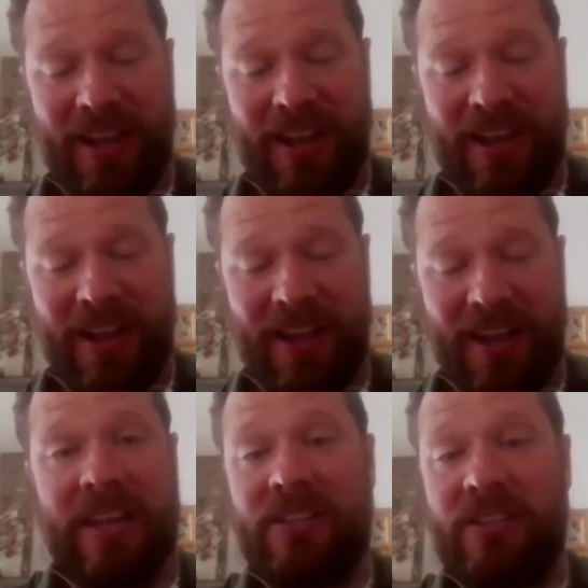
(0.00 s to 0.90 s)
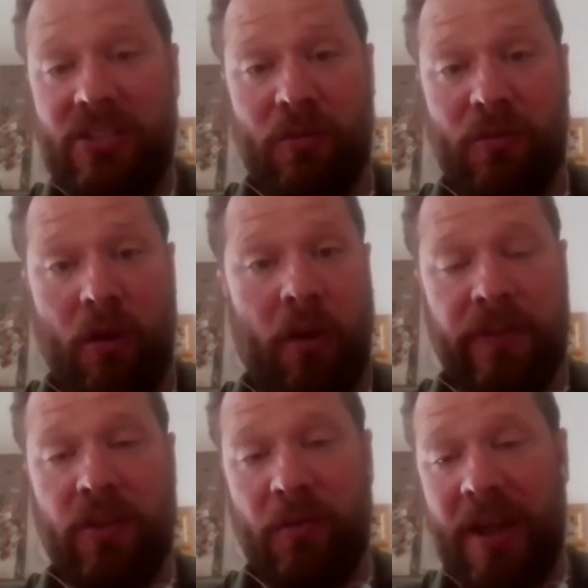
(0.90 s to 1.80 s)
I'm here to offer
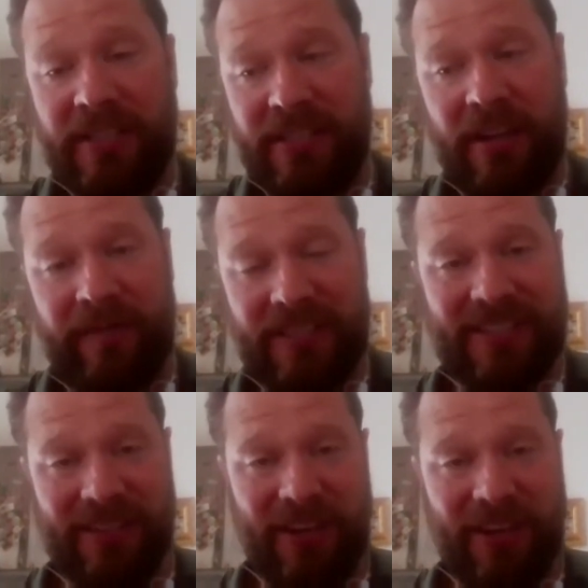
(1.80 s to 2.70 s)
you a service,